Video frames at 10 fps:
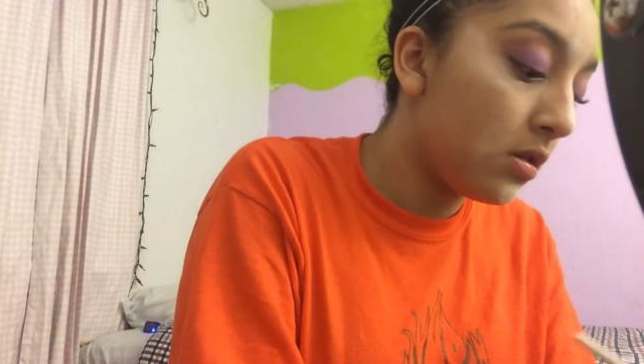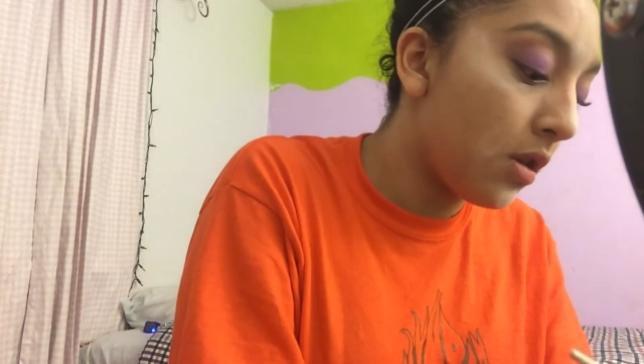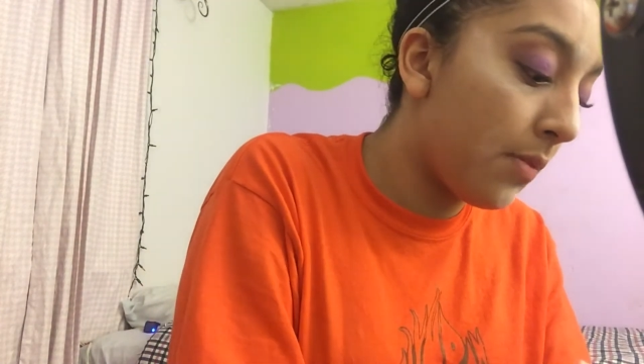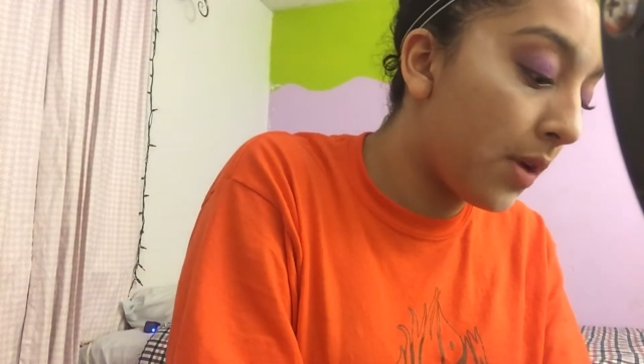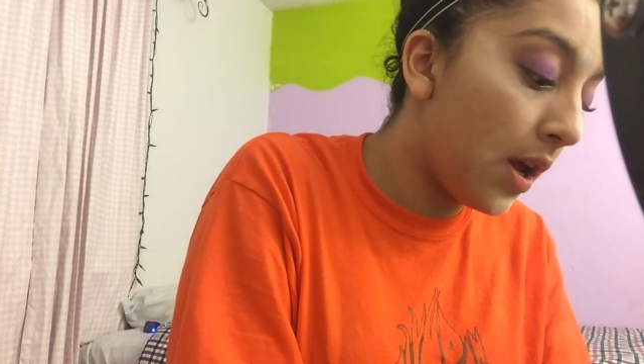
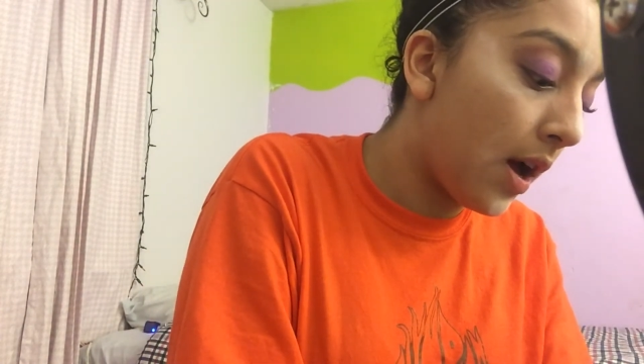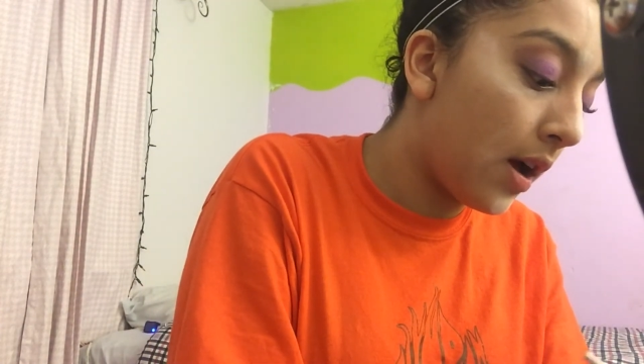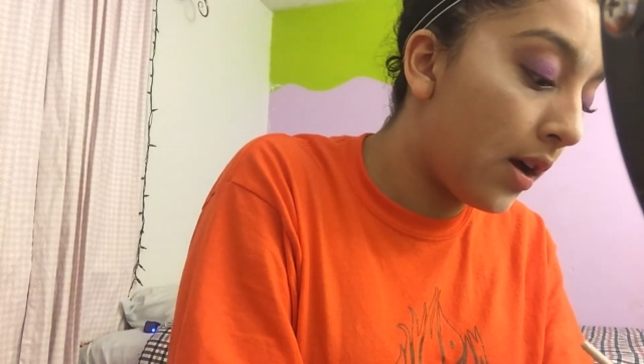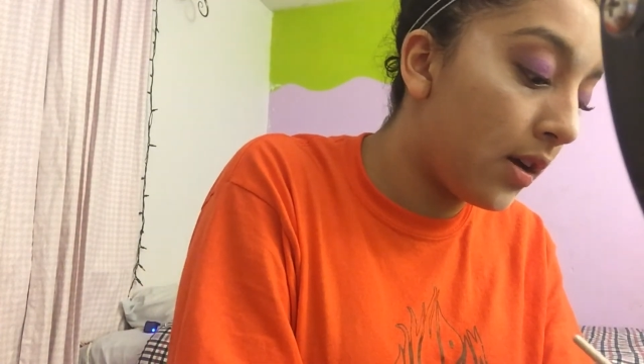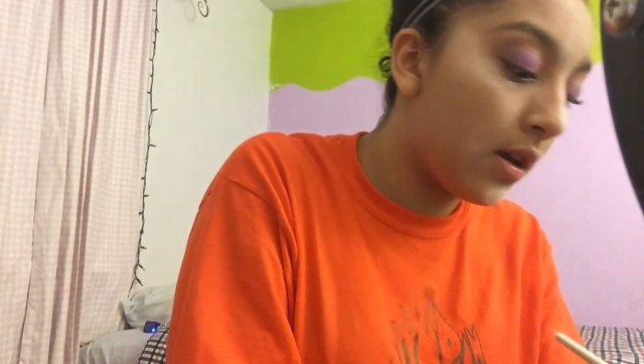So I'm going to
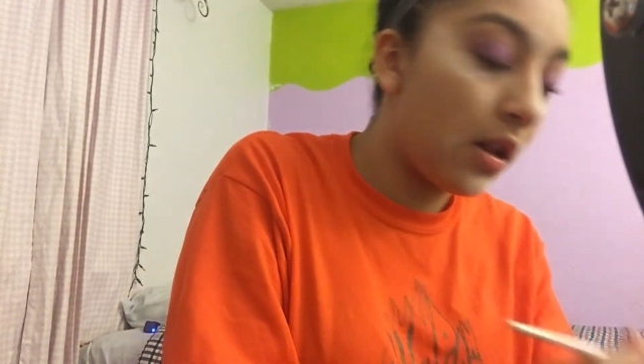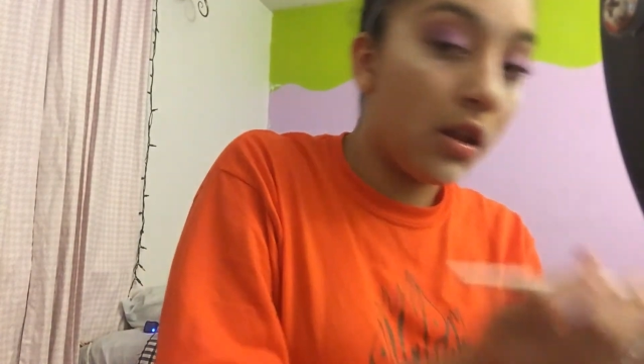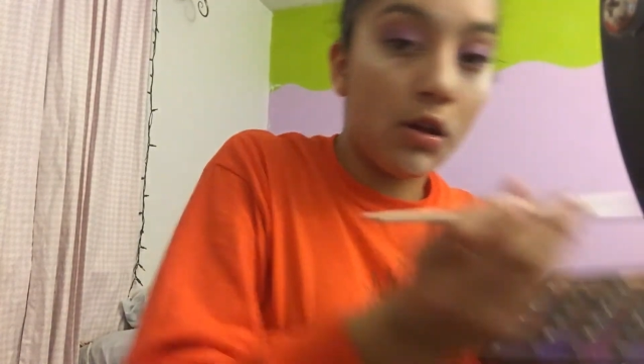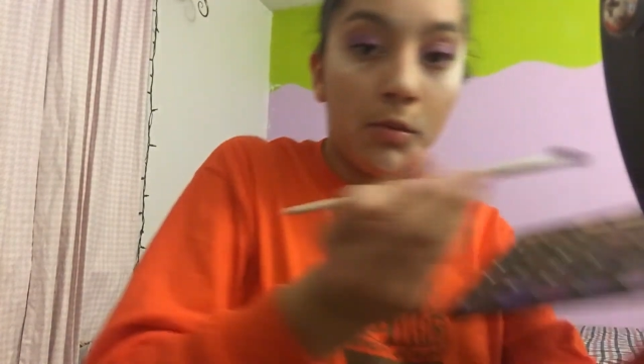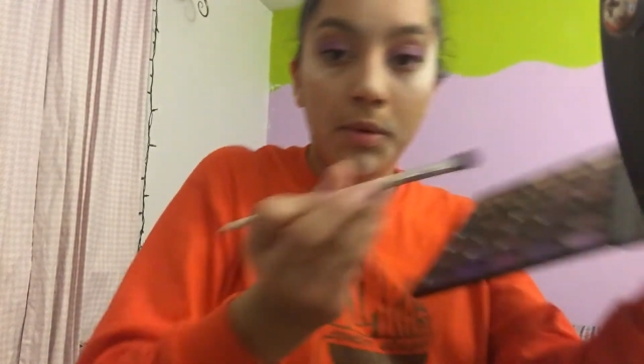add a
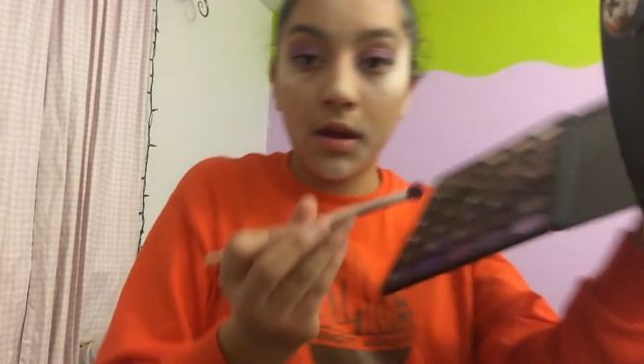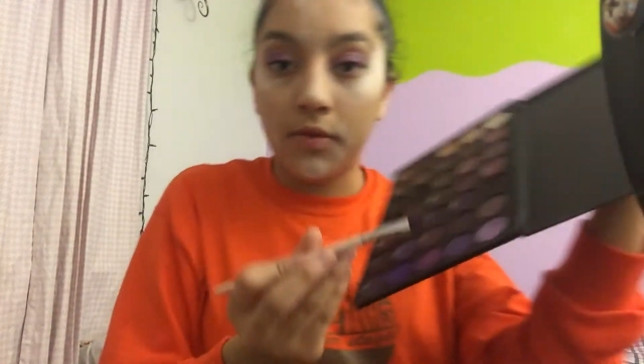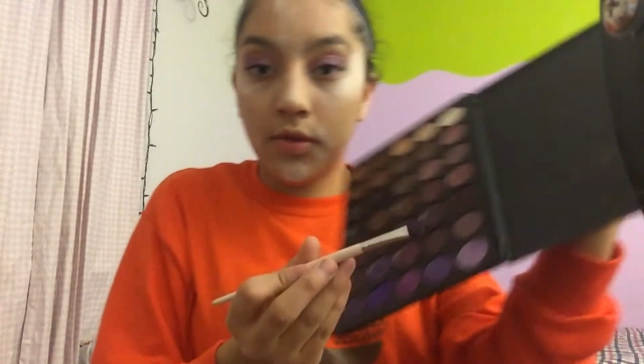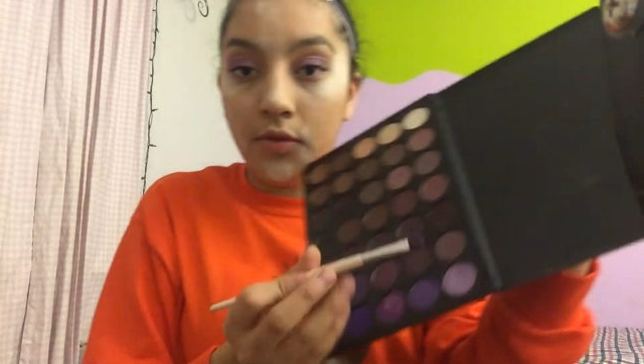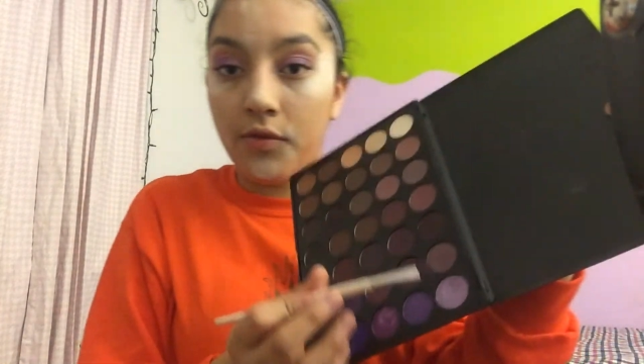little bit
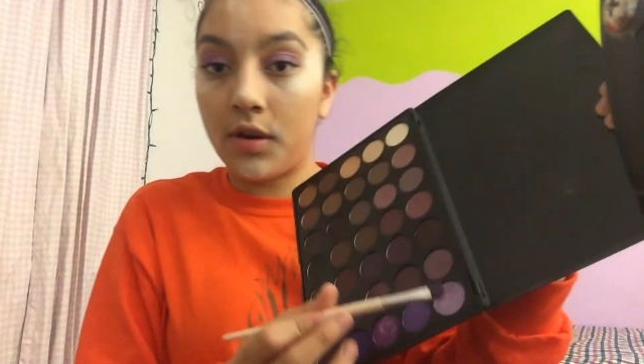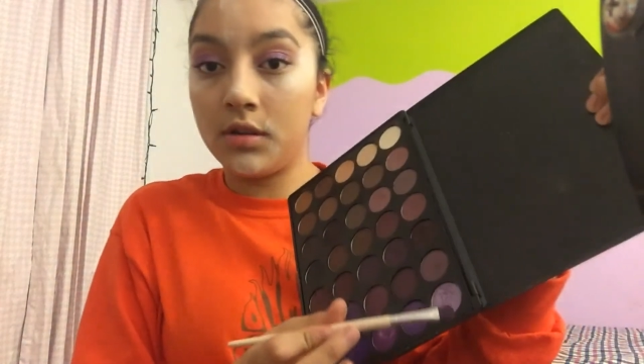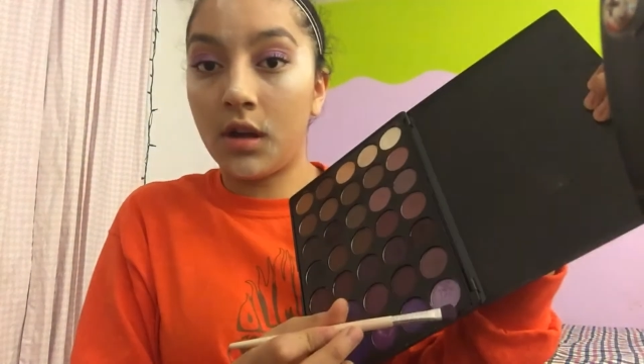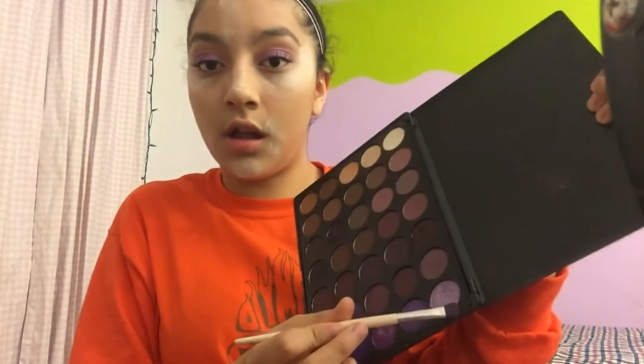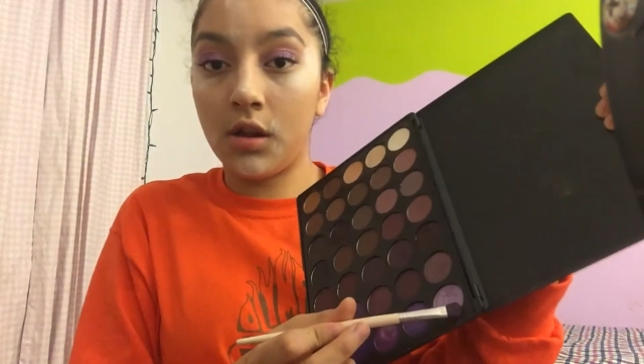of the
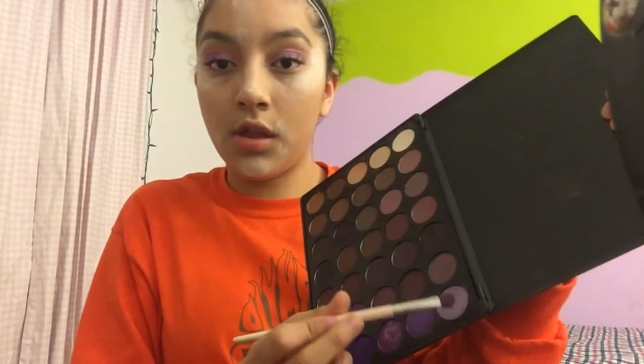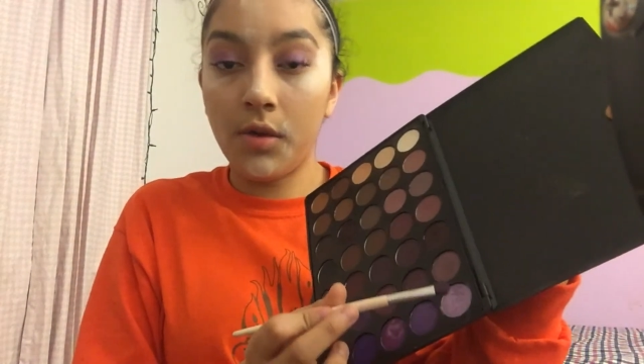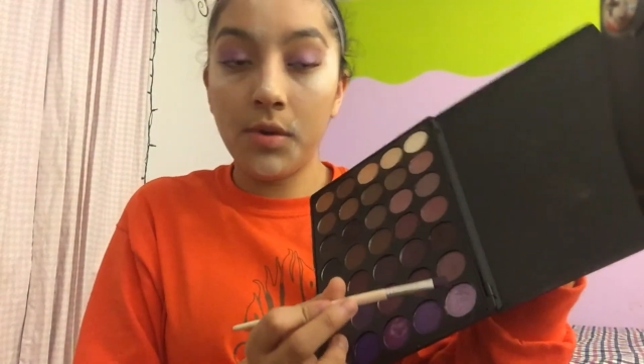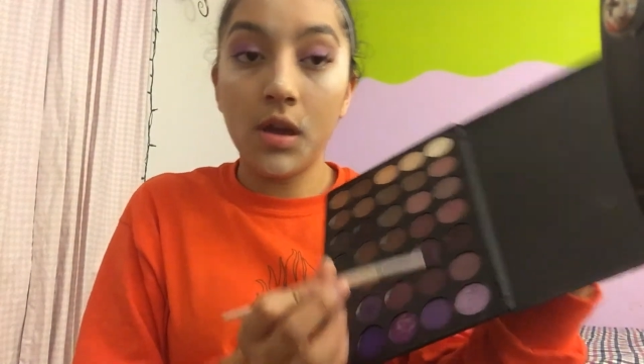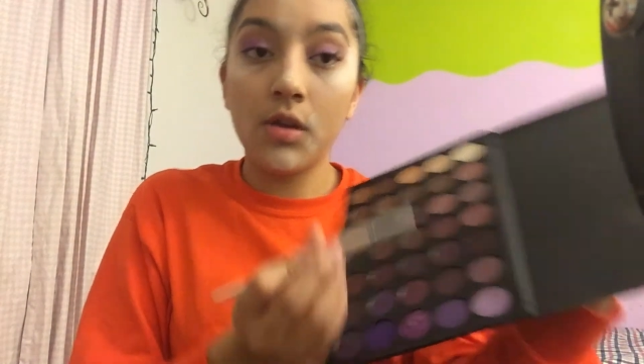first color that we